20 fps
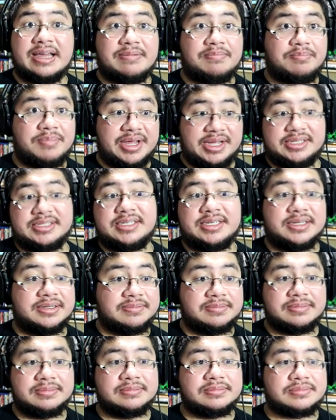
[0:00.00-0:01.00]
amazing.
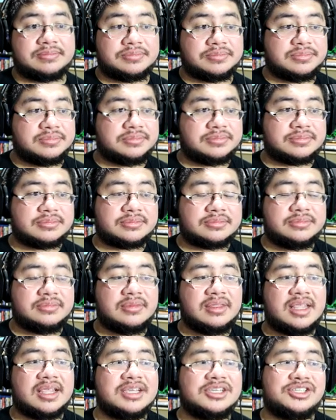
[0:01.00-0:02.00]

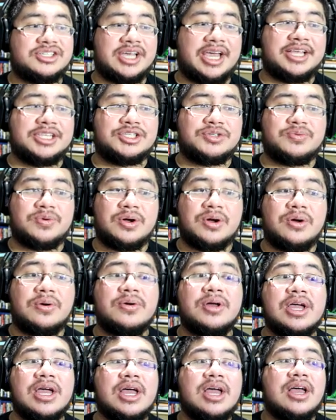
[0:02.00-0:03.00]
Saints Row